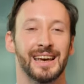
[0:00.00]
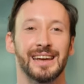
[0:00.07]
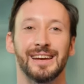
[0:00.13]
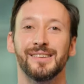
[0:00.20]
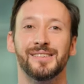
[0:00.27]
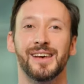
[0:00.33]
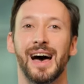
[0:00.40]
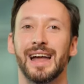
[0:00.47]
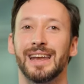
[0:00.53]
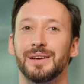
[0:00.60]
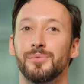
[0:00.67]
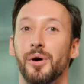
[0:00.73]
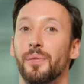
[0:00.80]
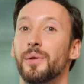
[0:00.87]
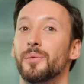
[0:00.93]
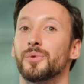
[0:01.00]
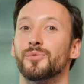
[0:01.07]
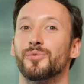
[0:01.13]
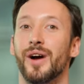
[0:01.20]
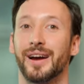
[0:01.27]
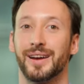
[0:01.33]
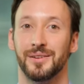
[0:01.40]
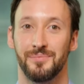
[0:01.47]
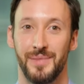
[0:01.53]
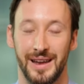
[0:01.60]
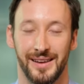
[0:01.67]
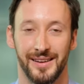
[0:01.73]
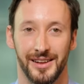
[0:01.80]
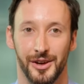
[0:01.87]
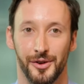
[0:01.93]
Is there anyone that would
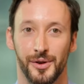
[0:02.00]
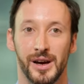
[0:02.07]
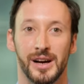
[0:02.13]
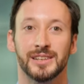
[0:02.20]
recommend you?